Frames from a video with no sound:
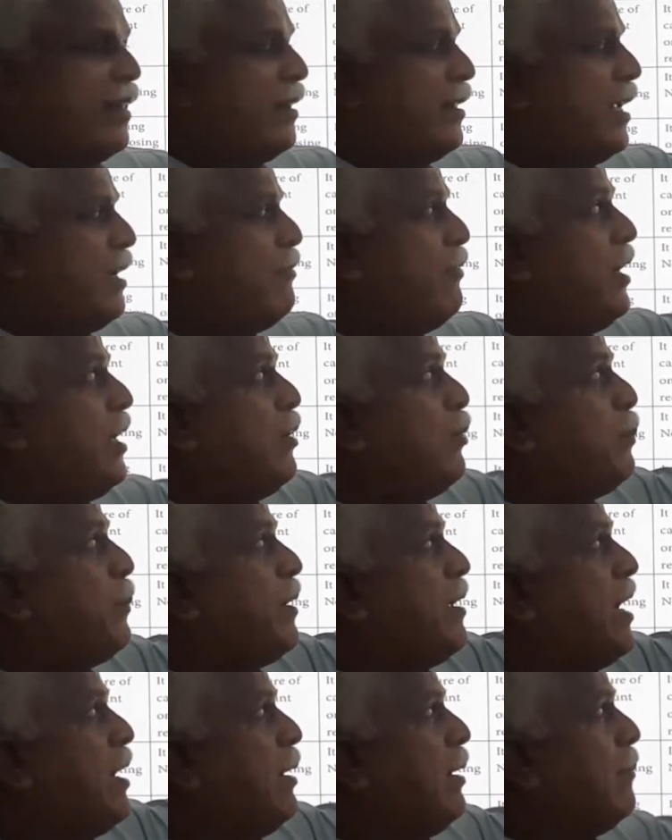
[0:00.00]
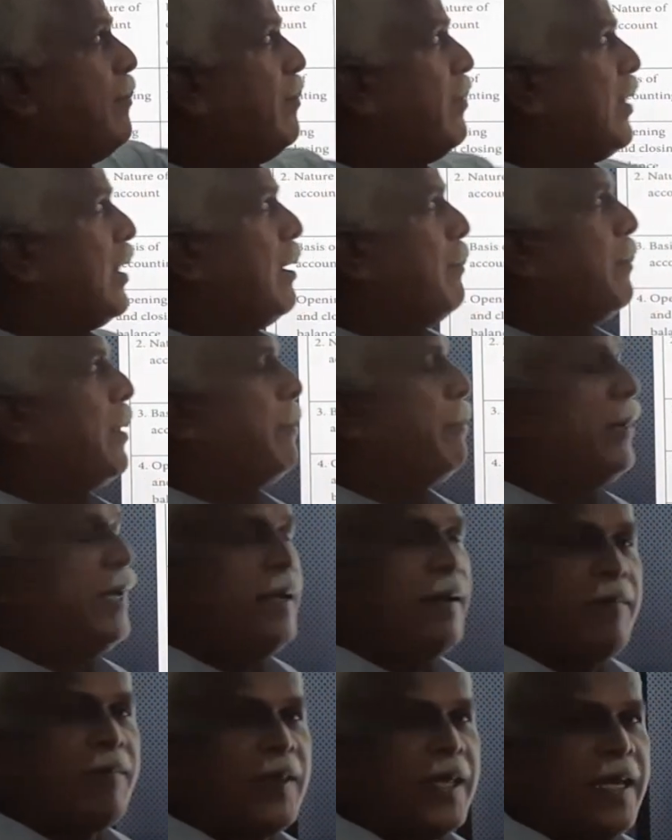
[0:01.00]
Then we do
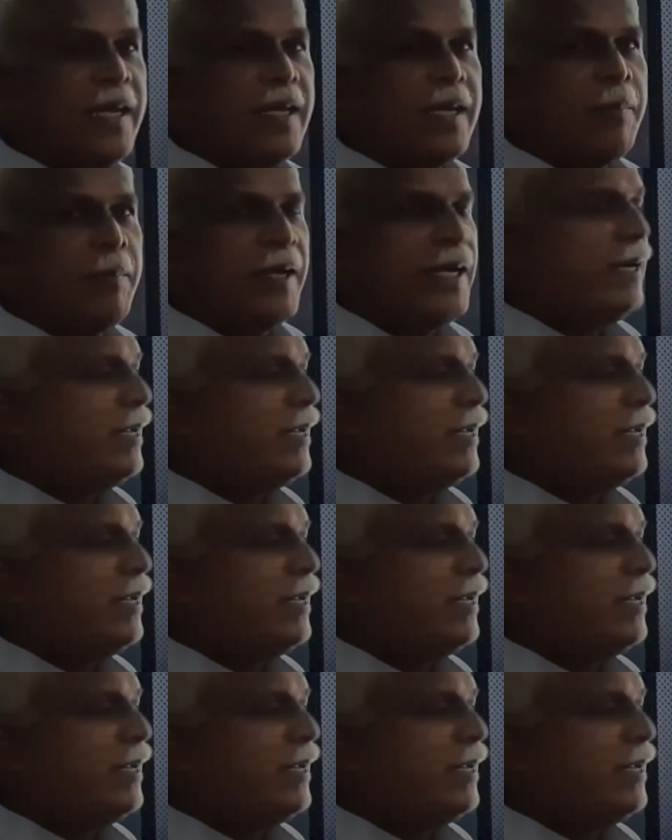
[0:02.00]
prepare income and